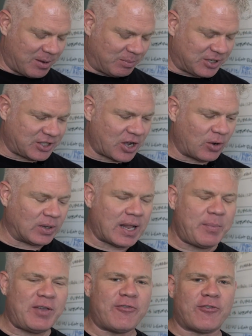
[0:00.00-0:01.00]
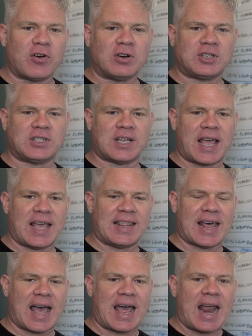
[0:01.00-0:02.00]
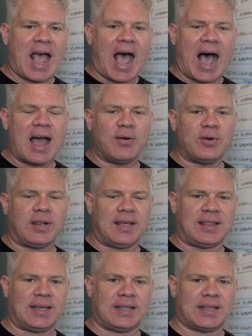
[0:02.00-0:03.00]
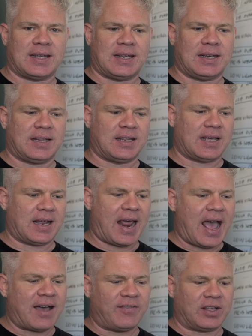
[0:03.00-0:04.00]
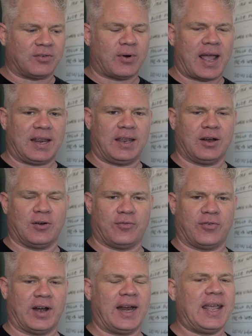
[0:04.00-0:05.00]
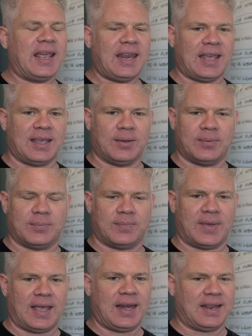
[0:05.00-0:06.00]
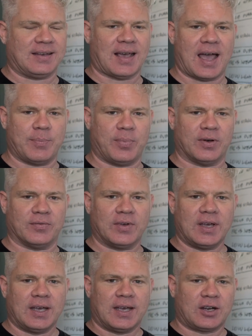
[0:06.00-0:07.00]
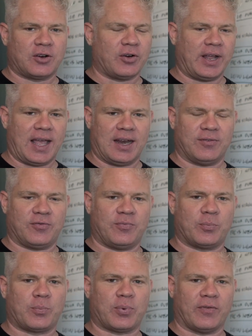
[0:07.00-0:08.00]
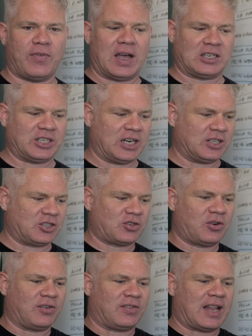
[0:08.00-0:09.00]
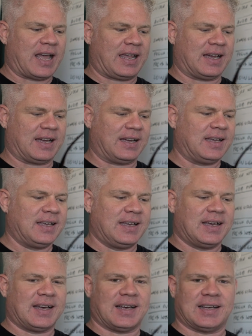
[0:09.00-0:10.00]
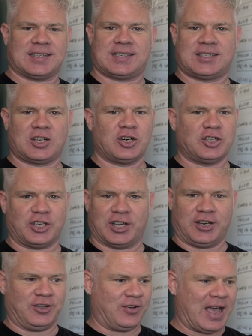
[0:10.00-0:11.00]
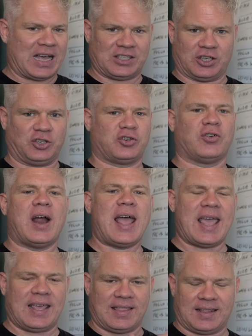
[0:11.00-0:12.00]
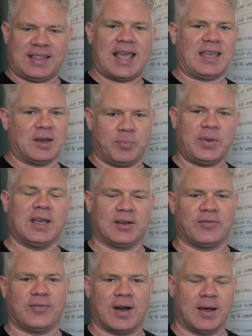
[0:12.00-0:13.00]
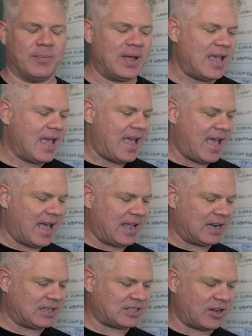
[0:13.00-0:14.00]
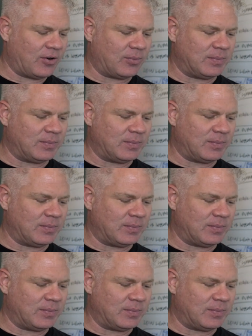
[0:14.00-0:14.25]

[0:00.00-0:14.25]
So let me first say that I really think that having the right gear for any type of creative profession is sort of like a surgeon who has a tray that they can pick from. And so